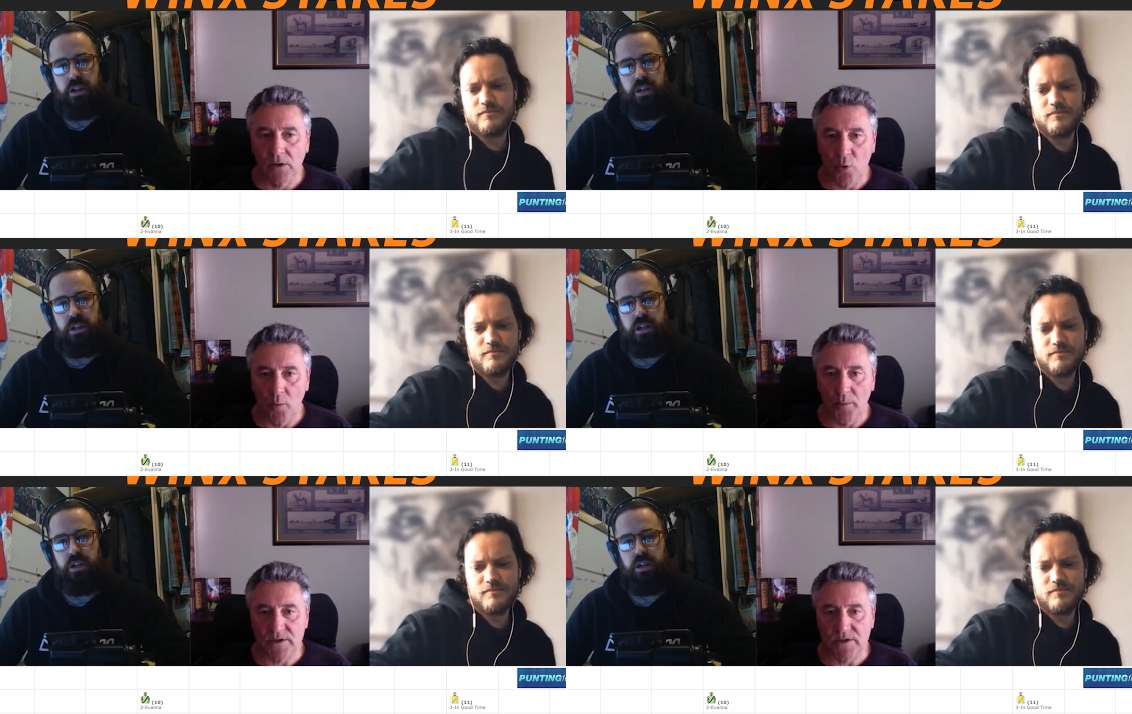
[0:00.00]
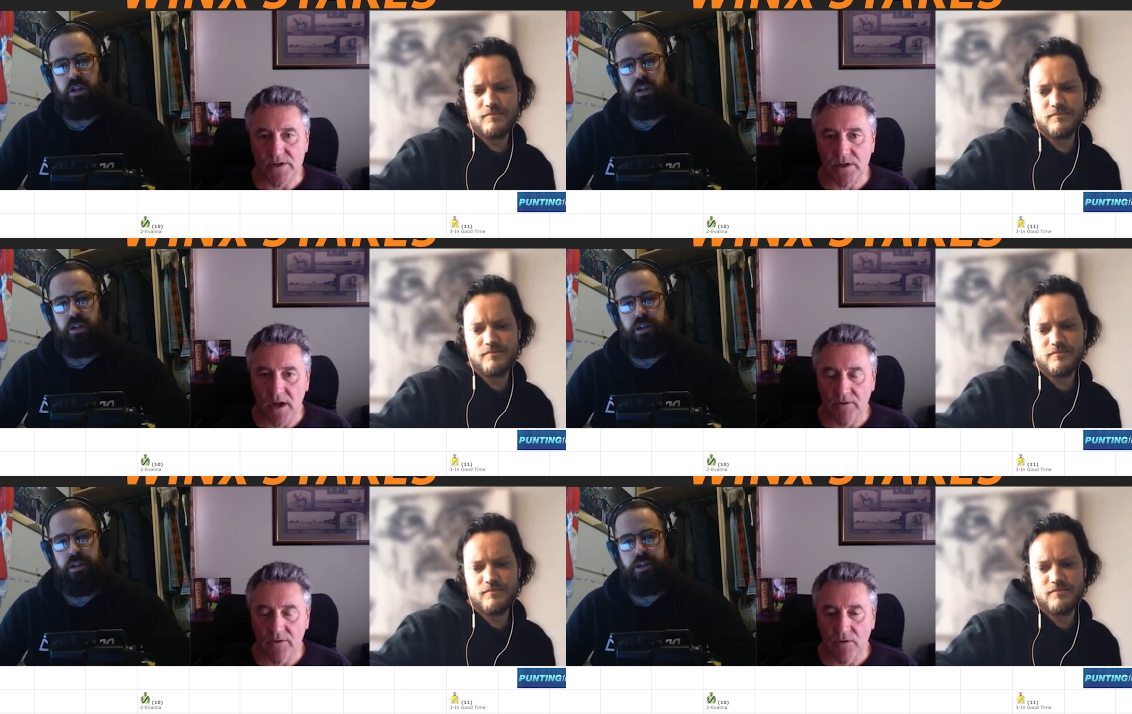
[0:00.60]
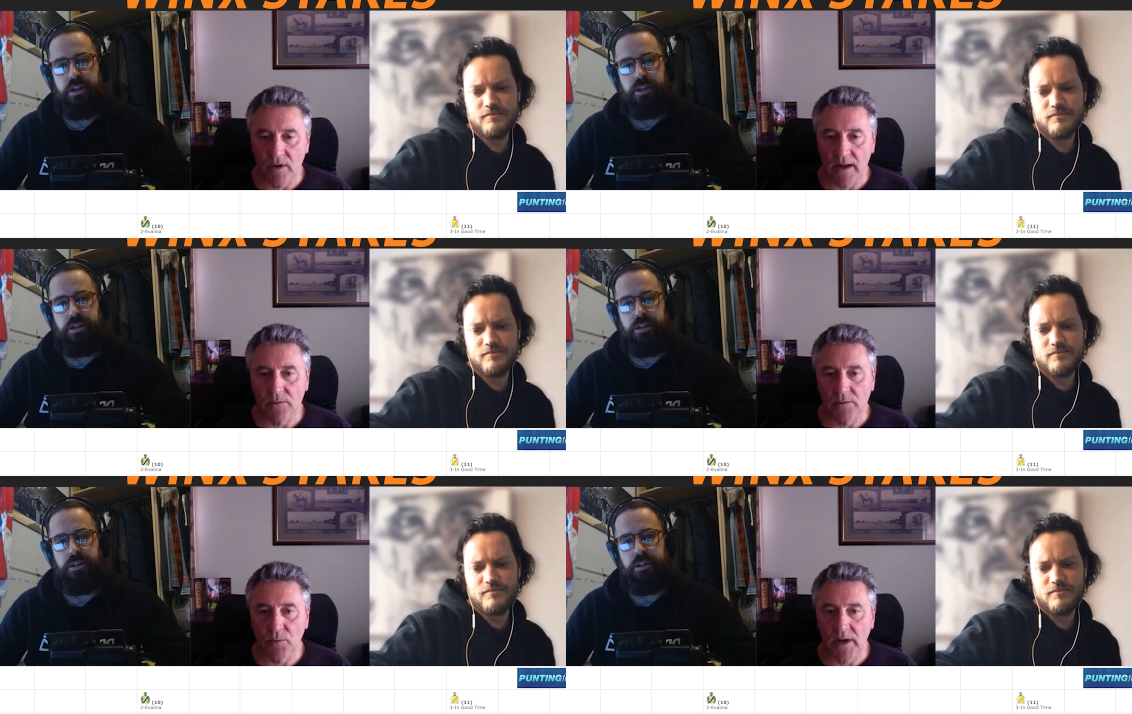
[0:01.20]
Speaker 1: normal position after the
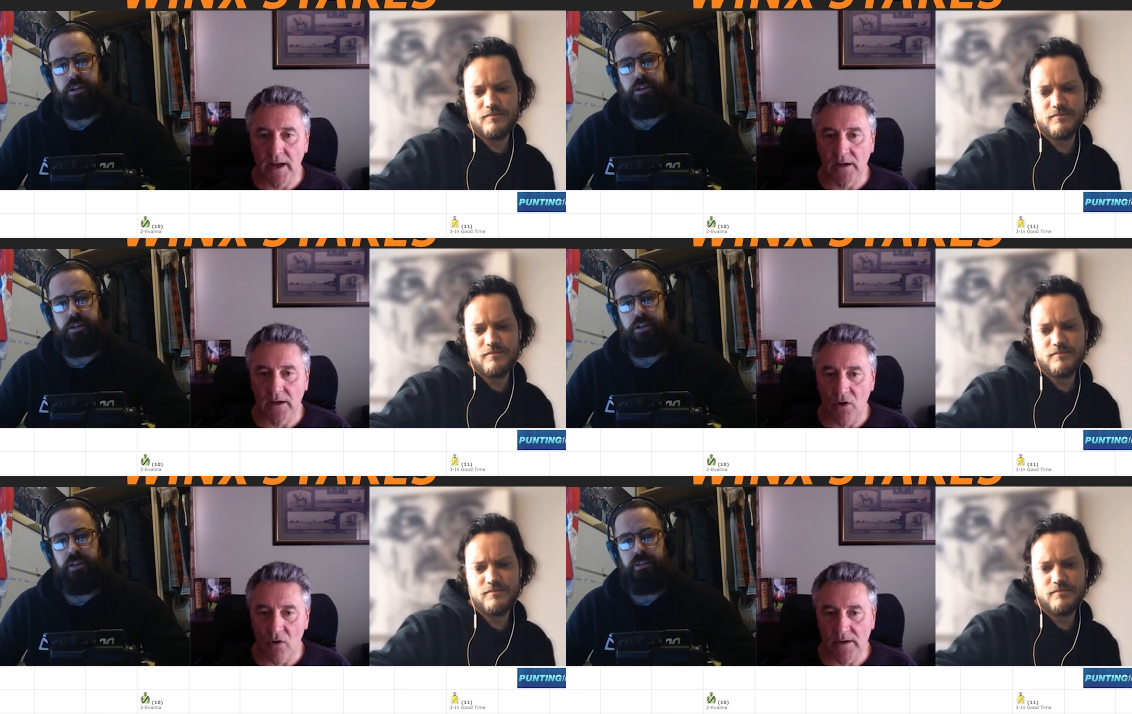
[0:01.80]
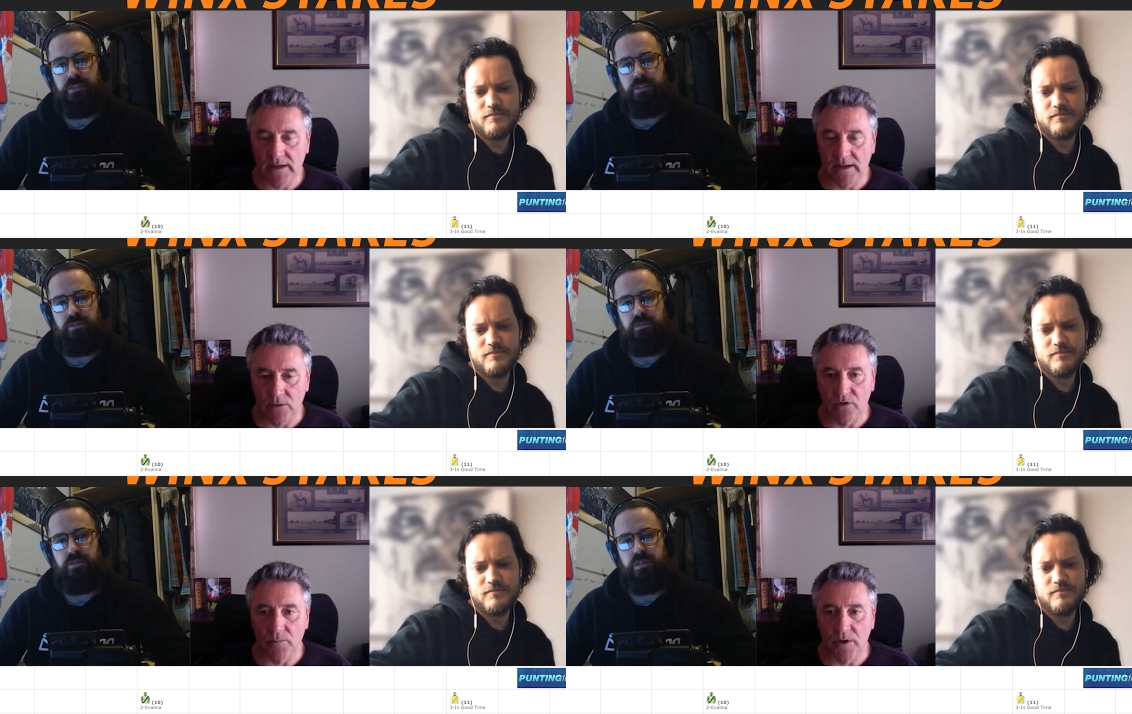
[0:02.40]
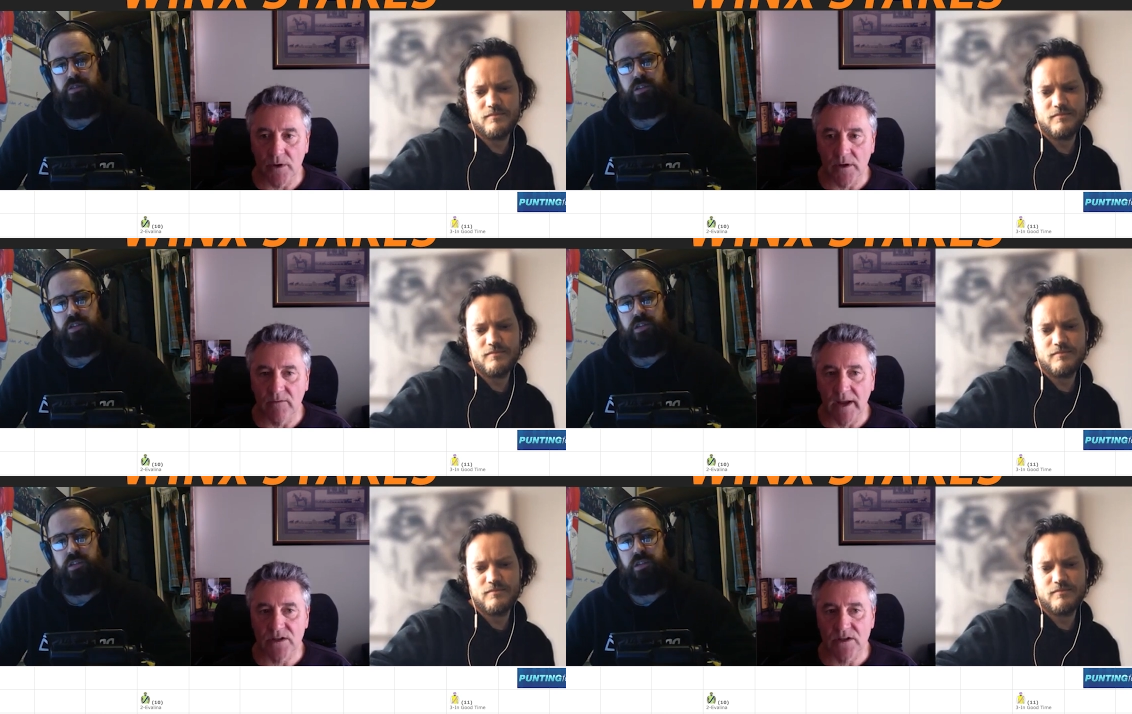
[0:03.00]
rail had been out nine, it did look to be an
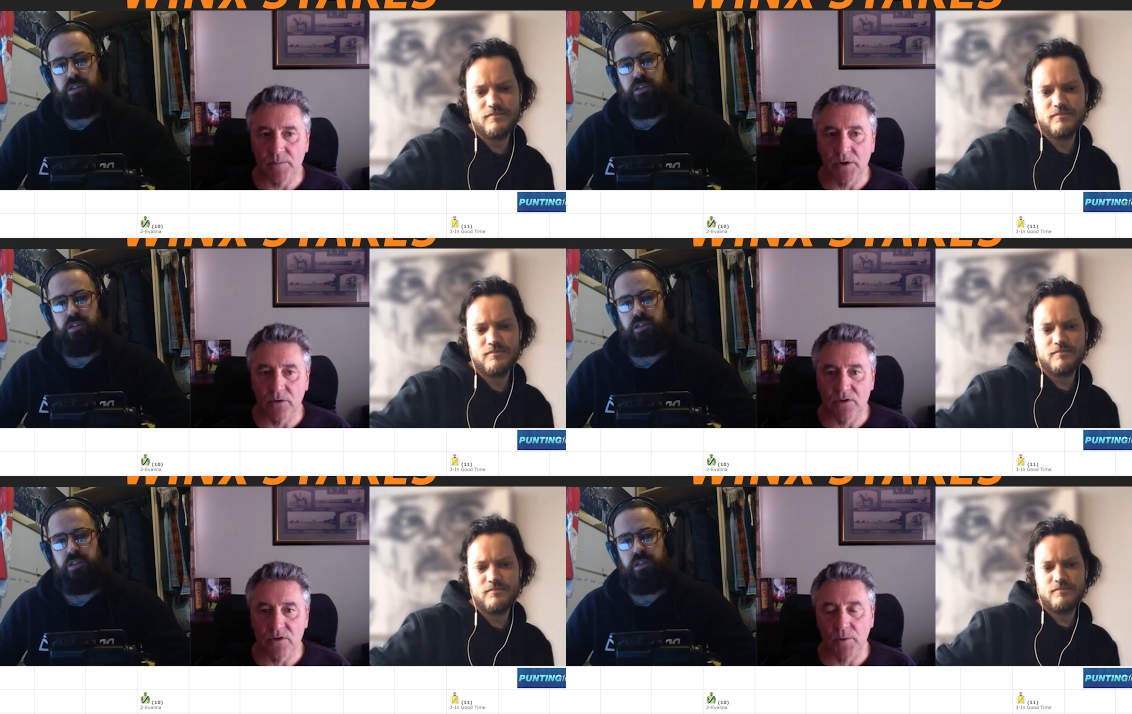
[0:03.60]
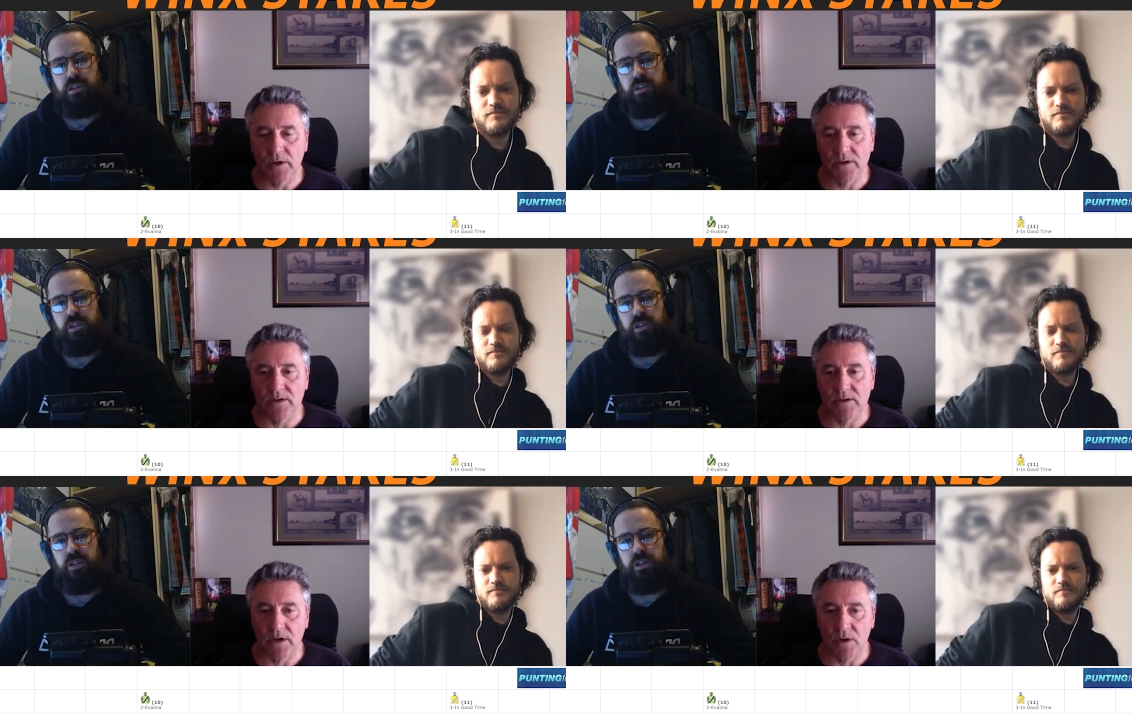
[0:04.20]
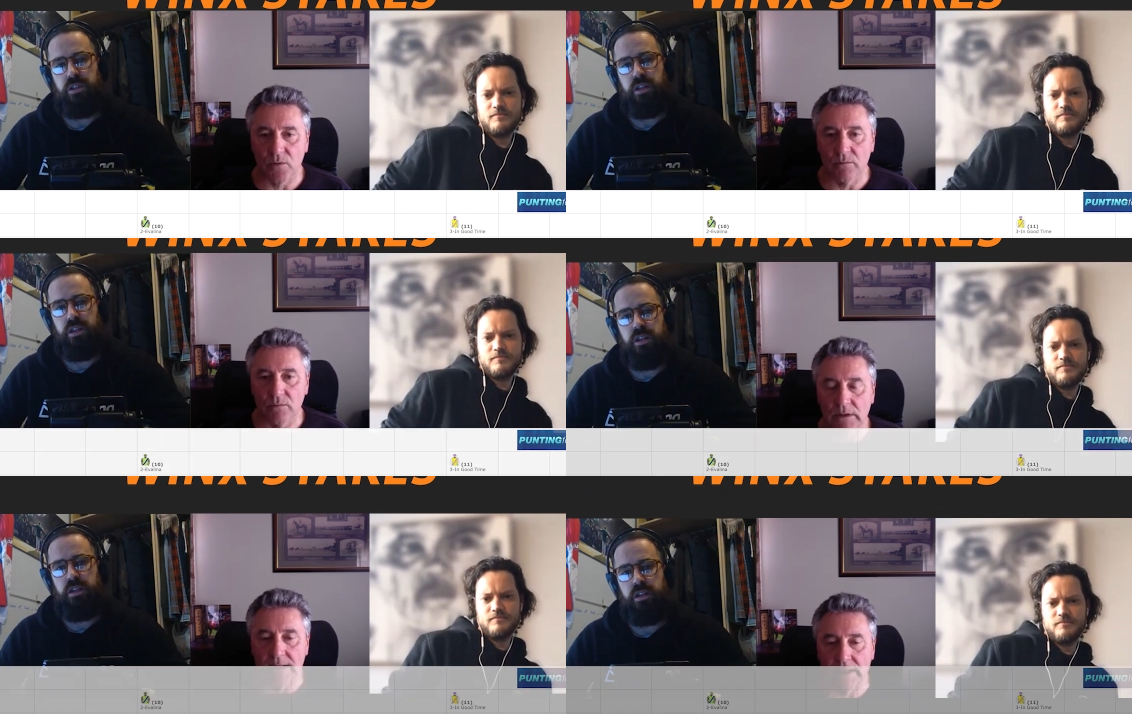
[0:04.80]
advantage to be on speed. So,